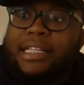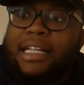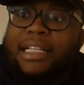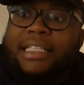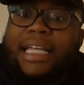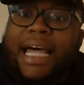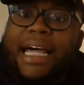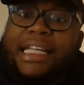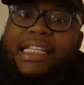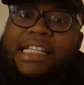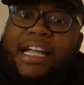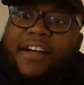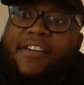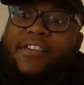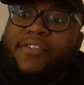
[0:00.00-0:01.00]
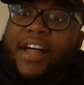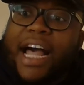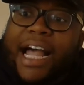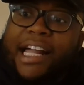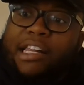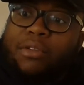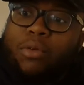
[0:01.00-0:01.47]
a test of
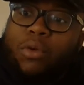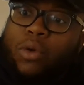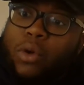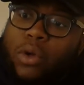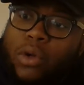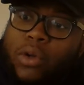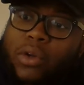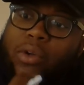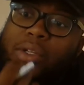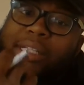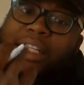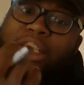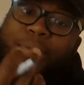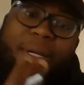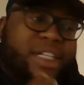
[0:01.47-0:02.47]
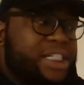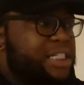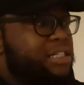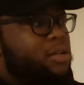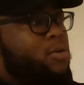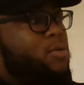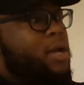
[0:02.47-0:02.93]
high school situations,
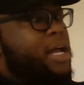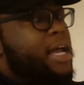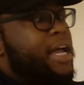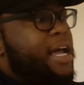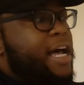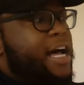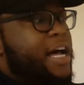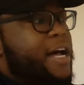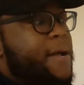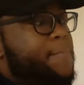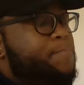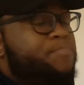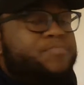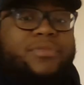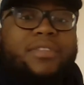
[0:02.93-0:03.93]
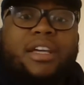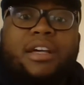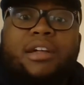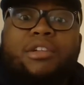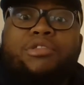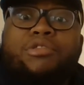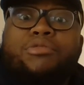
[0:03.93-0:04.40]
so
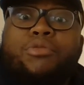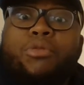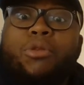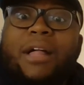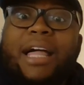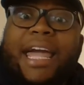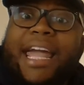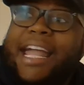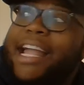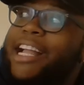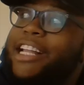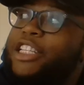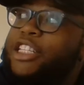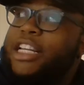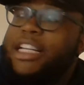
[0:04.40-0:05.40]
school age